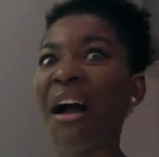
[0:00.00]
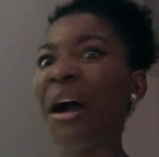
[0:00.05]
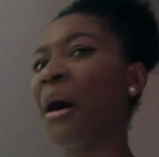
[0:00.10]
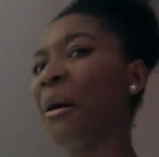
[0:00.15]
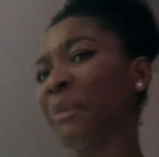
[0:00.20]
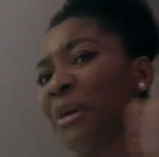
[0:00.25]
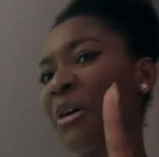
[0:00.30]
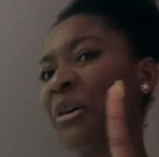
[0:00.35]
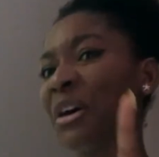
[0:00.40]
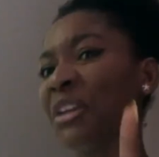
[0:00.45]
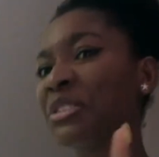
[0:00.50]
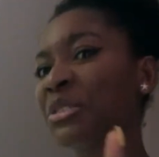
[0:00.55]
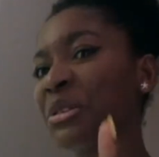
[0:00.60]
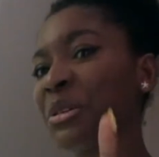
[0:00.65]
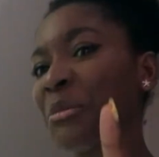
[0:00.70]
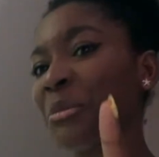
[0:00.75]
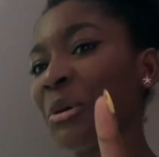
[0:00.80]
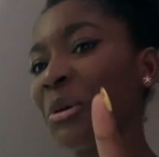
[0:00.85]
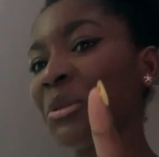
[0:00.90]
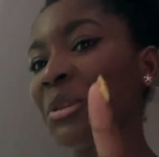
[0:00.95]
I'm not quite sure
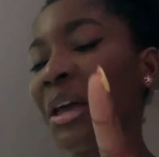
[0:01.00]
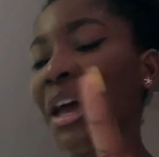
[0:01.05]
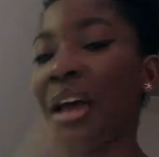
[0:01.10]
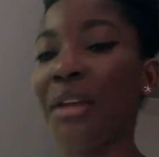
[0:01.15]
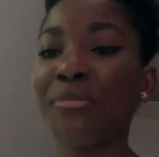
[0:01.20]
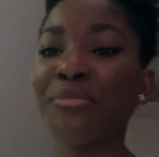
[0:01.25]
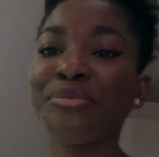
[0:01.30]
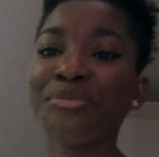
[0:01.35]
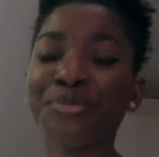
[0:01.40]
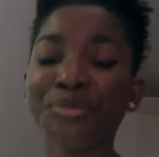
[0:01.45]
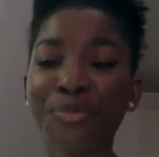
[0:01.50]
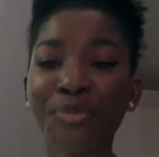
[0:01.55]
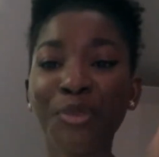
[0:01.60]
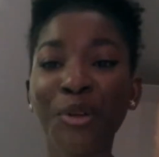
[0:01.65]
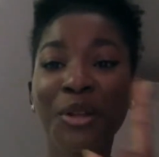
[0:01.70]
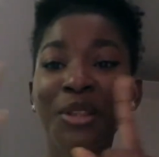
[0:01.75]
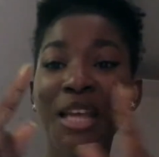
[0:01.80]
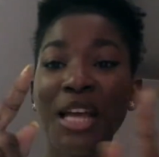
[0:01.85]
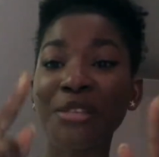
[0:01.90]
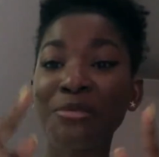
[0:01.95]
about that.
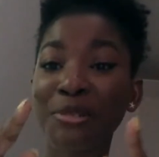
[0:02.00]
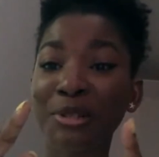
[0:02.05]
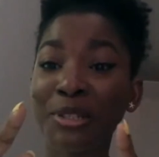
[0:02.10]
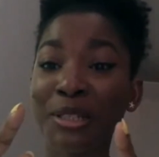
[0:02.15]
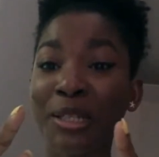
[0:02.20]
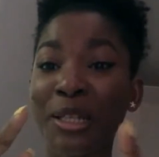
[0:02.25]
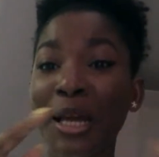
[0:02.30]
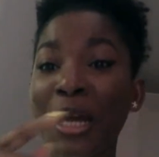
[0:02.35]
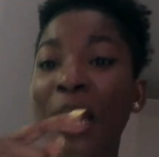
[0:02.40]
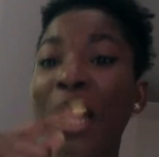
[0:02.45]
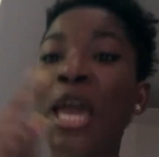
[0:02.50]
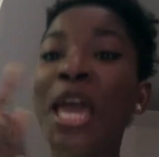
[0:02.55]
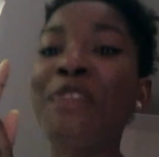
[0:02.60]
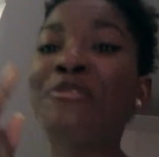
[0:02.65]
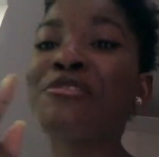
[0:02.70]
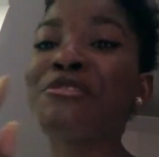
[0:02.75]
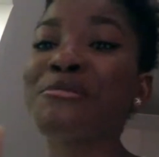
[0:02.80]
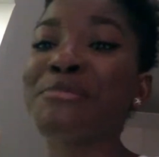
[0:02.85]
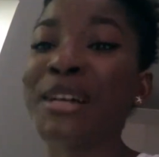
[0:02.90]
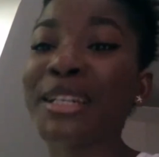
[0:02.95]
That's what I like.
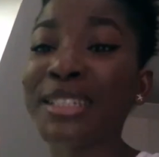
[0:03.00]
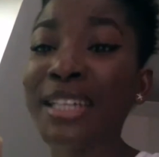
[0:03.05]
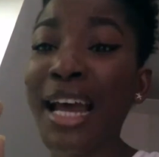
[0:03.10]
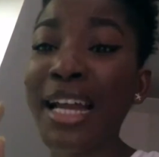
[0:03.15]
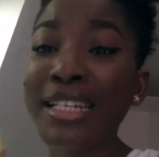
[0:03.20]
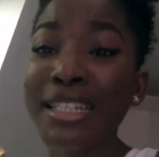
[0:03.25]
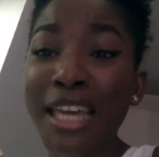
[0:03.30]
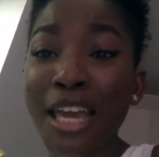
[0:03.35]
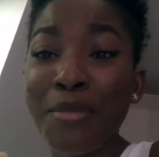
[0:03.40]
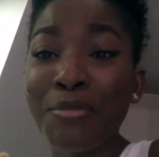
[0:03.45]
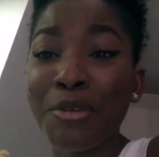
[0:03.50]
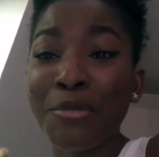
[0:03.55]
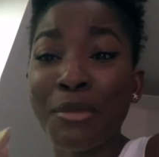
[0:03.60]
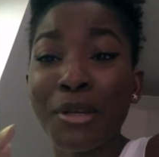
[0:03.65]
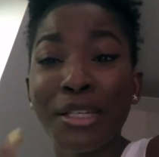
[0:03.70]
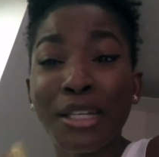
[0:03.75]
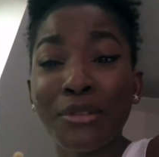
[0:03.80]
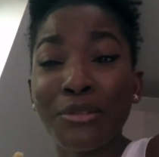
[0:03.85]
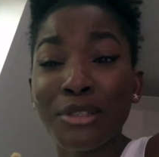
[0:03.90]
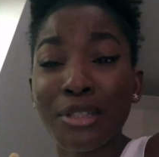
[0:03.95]
Even when my dad came here, my
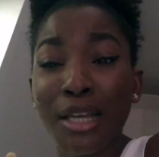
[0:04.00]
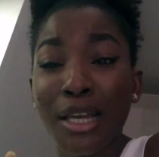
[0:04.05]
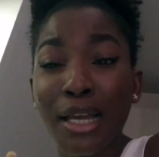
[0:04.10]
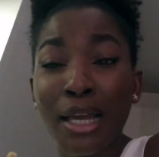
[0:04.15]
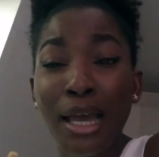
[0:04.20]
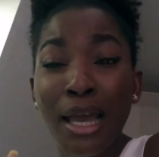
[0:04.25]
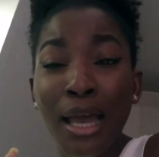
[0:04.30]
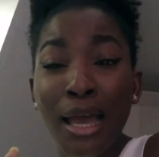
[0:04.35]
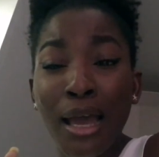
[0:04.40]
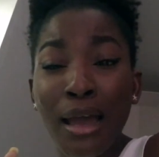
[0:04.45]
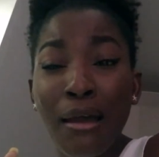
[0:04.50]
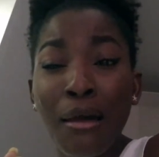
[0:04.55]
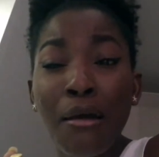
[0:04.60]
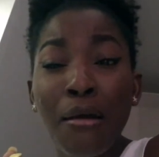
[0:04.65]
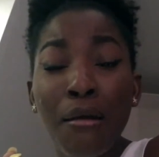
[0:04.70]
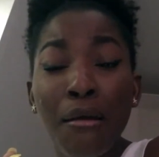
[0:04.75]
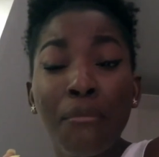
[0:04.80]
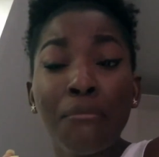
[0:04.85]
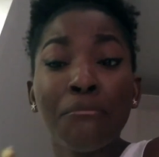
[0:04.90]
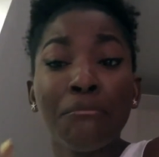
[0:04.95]
dad was like,
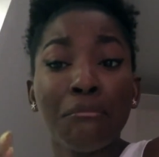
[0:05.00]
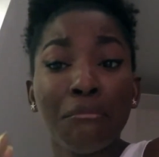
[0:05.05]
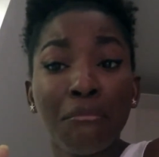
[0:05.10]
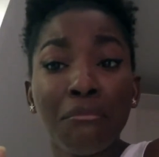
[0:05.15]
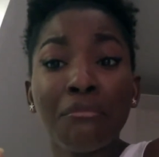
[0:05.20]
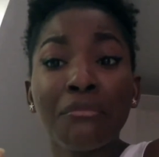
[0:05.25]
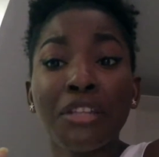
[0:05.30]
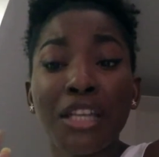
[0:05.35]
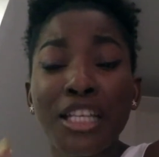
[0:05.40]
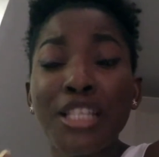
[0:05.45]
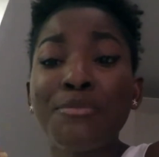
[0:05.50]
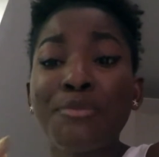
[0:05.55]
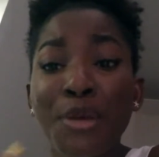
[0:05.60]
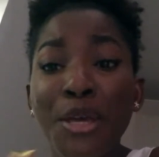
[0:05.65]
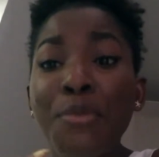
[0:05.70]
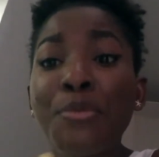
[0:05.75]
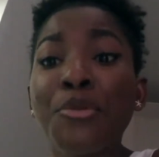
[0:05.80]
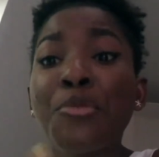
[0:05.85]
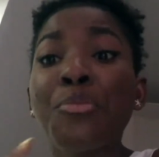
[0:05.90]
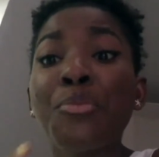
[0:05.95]
these
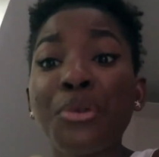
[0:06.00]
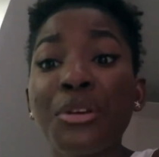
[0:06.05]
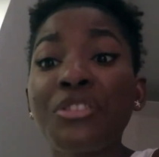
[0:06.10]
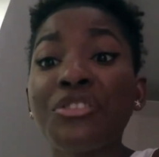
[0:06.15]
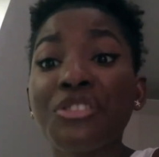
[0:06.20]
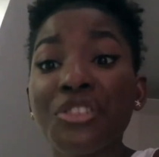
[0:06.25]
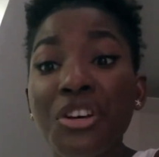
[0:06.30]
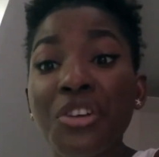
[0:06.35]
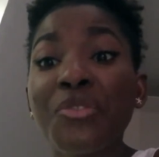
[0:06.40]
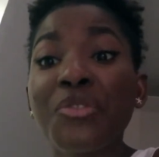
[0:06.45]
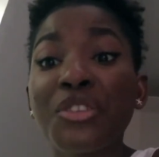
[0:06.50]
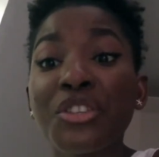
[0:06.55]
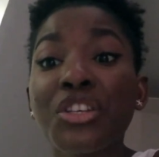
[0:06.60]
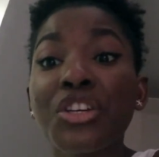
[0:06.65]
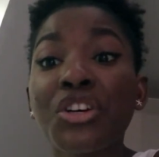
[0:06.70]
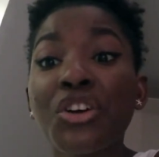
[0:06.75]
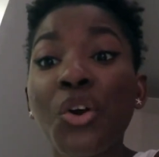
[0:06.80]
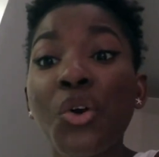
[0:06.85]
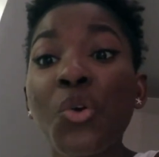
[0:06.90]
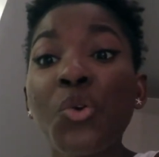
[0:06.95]
people preserving
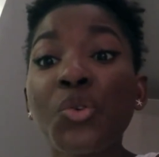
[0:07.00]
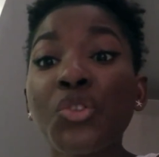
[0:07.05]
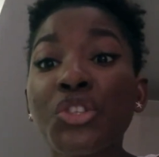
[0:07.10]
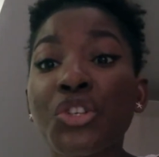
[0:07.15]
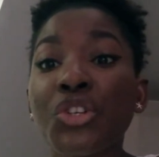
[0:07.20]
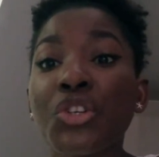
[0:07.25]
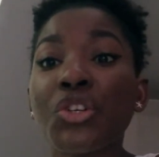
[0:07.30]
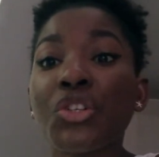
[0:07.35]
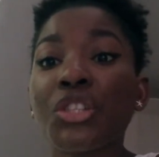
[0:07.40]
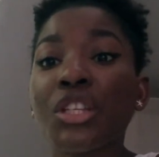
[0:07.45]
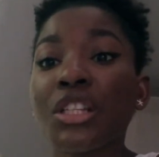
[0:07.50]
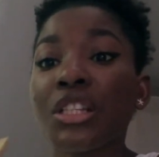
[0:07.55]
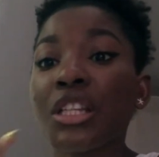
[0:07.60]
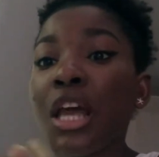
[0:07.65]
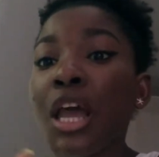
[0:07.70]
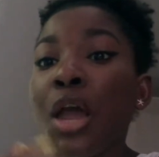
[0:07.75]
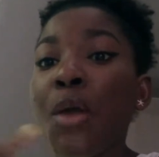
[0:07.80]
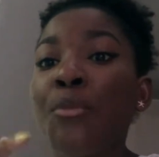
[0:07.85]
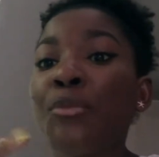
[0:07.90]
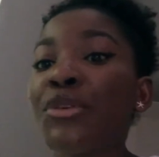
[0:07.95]
their cultures and
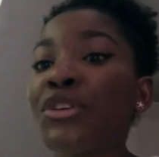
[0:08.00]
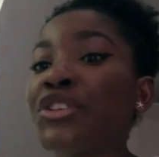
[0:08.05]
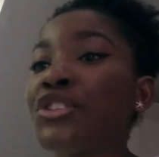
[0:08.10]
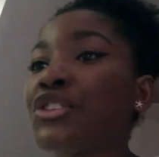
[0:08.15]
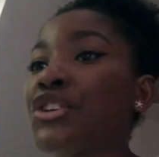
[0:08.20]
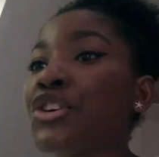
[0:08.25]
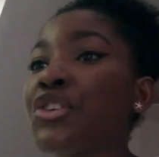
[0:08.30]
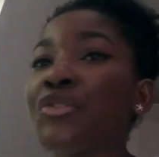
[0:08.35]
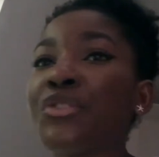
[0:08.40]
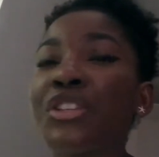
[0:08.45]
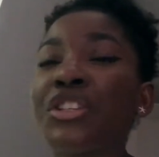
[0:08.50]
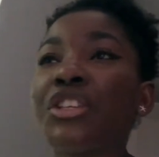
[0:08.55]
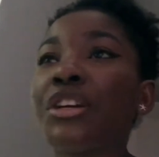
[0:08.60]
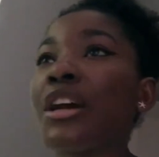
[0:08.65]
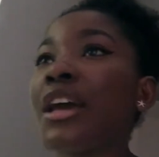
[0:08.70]
preserving their